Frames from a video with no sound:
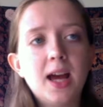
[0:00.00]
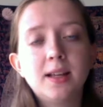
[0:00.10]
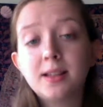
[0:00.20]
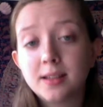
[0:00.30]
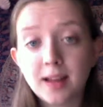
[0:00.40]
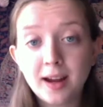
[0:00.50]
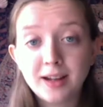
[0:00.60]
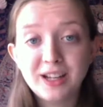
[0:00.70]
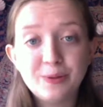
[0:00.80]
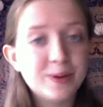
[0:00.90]
a
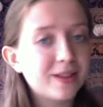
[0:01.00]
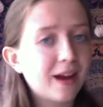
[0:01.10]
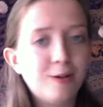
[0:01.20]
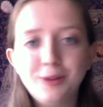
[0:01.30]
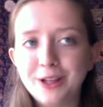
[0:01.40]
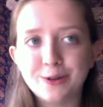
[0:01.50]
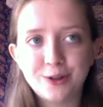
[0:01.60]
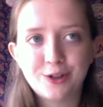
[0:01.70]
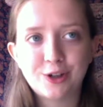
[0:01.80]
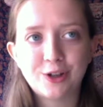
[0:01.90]
society without
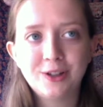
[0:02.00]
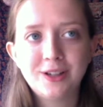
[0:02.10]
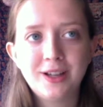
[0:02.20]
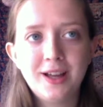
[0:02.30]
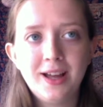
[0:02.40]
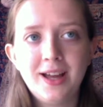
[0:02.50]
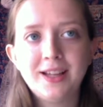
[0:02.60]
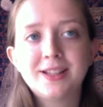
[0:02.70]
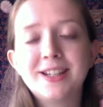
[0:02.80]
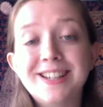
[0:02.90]
literature
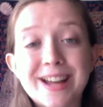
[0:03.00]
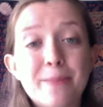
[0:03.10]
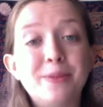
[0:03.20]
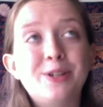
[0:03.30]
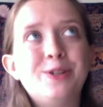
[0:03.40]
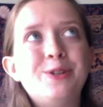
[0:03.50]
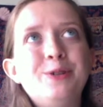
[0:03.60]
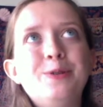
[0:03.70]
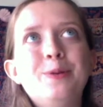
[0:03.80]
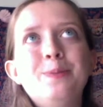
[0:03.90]
is condemned
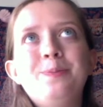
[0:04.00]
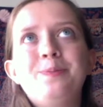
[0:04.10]
to